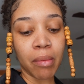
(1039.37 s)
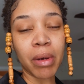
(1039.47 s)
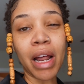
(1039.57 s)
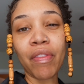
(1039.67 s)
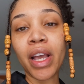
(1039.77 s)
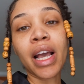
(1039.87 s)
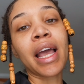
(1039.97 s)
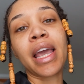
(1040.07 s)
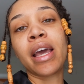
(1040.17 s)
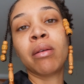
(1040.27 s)
but I think
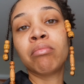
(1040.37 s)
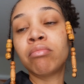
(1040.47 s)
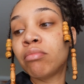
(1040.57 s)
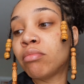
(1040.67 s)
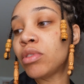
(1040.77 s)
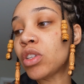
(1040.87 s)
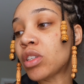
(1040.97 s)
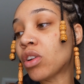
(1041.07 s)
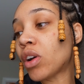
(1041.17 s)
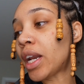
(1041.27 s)
I am,
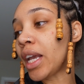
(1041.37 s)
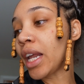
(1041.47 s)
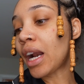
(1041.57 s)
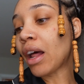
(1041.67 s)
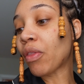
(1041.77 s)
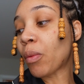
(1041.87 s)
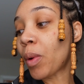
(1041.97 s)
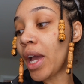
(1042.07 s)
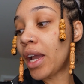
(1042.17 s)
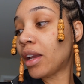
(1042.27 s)
just to go ahead and get it out the
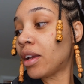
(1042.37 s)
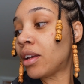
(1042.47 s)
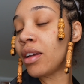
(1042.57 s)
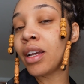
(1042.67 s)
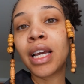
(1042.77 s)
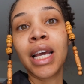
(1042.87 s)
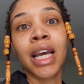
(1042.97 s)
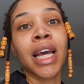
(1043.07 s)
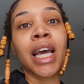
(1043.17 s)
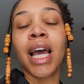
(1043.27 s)
way.
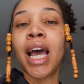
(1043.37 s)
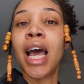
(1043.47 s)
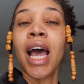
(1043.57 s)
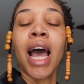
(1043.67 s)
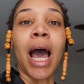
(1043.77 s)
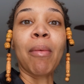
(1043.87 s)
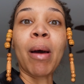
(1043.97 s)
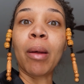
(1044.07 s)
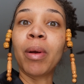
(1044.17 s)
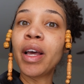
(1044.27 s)
I'm
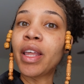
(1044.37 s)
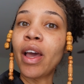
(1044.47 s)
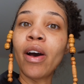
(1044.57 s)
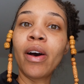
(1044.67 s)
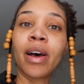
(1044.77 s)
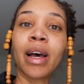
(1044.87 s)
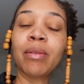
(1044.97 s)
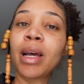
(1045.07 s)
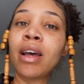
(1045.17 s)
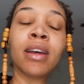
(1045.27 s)
out of breath,
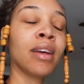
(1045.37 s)
y'all.